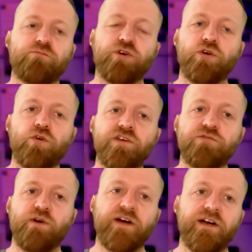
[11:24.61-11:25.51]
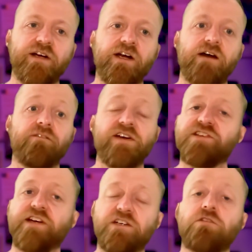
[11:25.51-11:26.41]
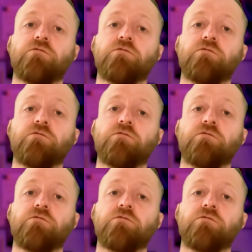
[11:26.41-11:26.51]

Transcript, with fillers: pre-orders where they say you,